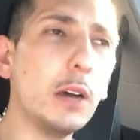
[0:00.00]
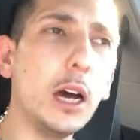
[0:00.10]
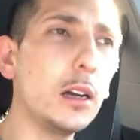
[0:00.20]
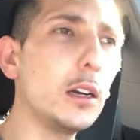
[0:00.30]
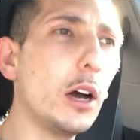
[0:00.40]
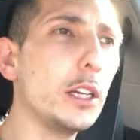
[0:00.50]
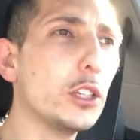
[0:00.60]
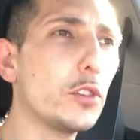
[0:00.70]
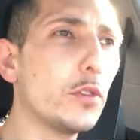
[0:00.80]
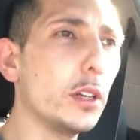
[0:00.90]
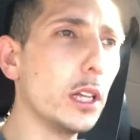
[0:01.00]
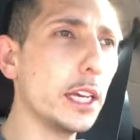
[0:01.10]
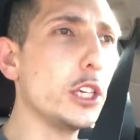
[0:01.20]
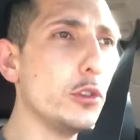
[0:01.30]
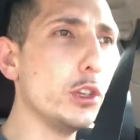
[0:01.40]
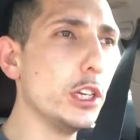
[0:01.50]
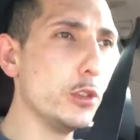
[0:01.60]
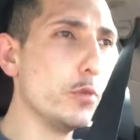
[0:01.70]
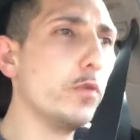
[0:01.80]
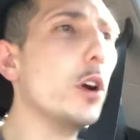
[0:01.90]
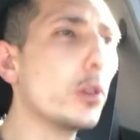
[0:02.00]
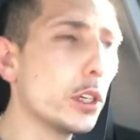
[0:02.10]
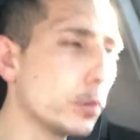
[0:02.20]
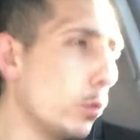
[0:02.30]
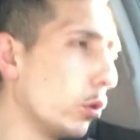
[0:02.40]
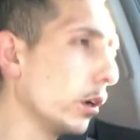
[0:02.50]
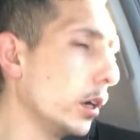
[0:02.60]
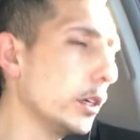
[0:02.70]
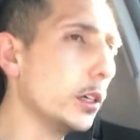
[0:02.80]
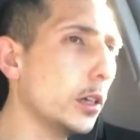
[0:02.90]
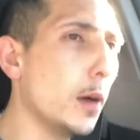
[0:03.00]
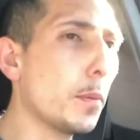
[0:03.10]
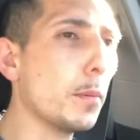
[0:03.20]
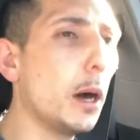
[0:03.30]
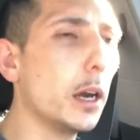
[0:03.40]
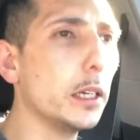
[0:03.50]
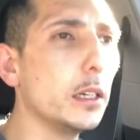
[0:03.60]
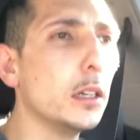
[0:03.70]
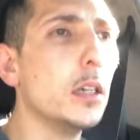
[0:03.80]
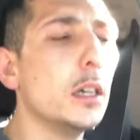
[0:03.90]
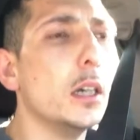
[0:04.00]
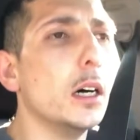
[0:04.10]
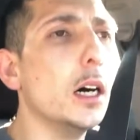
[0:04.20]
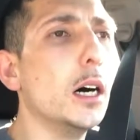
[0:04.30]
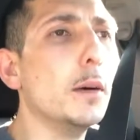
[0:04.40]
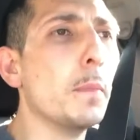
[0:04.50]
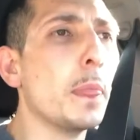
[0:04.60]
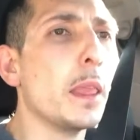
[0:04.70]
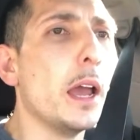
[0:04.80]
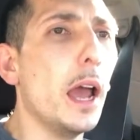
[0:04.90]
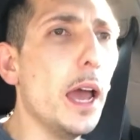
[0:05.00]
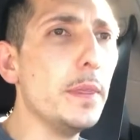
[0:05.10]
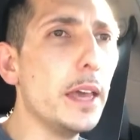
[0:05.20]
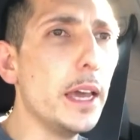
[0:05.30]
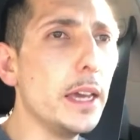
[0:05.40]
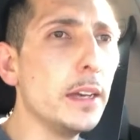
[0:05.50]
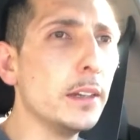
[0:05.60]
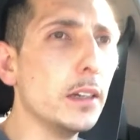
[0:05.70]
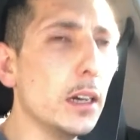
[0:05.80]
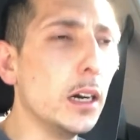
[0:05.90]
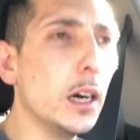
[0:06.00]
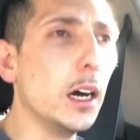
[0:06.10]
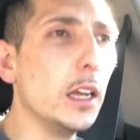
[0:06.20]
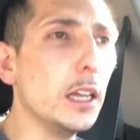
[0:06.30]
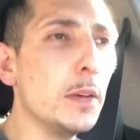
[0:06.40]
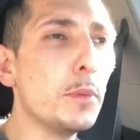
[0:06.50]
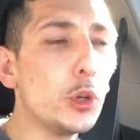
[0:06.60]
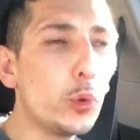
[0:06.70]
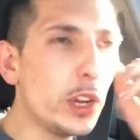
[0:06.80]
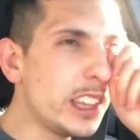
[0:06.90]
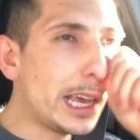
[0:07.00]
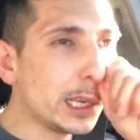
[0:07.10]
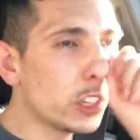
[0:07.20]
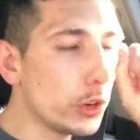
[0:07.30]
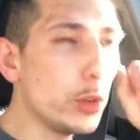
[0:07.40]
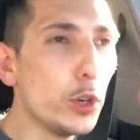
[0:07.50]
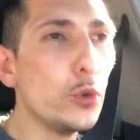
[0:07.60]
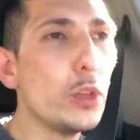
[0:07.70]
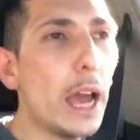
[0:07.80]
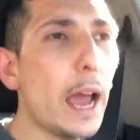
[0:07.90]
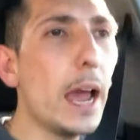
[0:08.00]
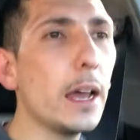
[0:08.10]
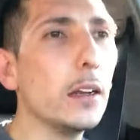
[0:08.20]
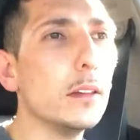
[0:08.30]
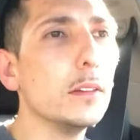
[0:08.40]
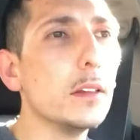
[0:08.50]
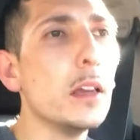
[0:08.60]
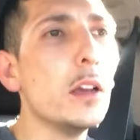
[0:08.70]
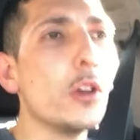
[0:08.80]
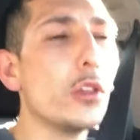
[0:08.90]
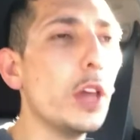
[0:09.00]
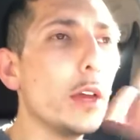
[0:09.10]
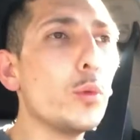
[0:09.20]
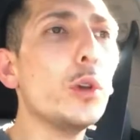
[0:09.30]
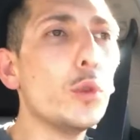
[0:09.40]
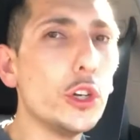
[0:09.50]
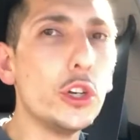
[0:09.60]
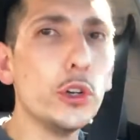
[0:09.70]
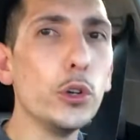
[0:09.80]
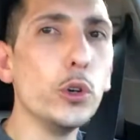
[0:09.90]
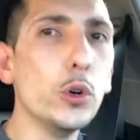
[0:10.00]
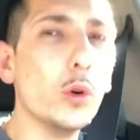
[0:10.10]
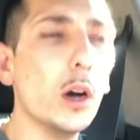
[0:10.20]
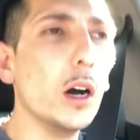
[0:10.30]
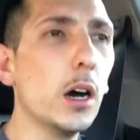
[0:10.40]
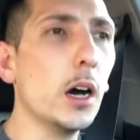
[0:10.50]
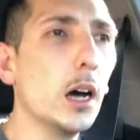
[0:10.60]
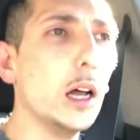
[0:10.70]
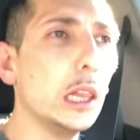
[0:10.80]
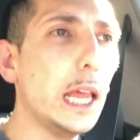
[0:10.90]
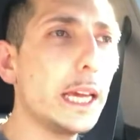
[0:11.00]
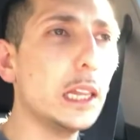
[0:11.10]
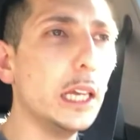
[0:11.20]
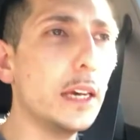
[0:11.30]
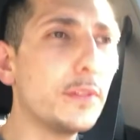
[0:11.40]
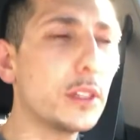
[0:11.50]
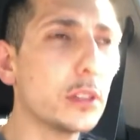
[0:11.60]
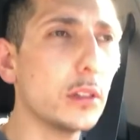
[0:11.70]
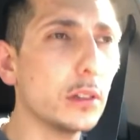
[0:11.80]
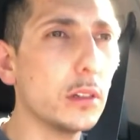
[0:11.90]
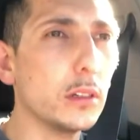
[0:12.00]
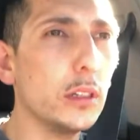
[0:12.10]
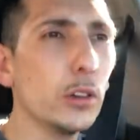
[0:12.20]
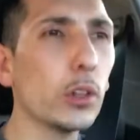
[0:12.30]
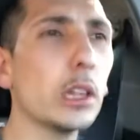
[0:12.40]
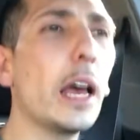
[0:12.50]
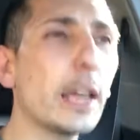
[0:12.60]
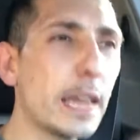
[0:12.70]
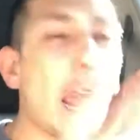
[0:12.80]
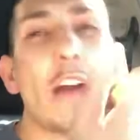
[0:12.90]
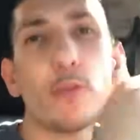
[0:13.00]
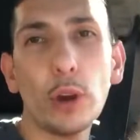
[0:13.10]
I just feel like you focus more on your upper body. And then in between that, so he would do that. Then we would do leg lifts, or calf